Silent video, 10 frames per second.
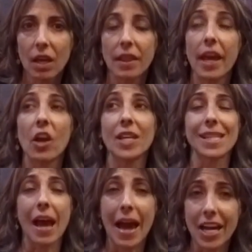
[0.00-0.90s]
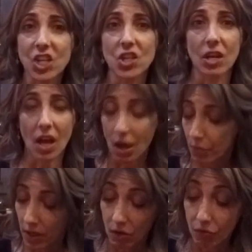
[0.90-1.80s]
There is action
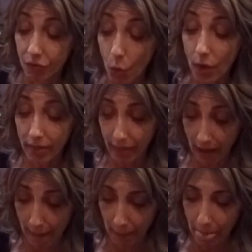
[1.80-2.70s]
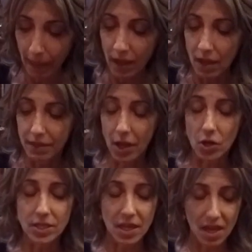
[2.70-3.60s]
happening for them. They are
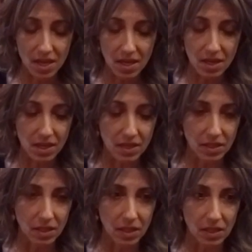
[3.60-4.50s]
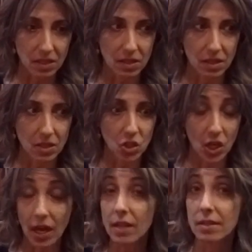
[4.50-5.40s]
taking these
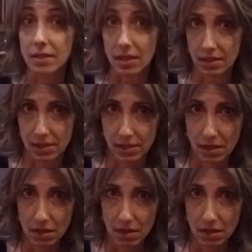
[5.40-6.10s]
chances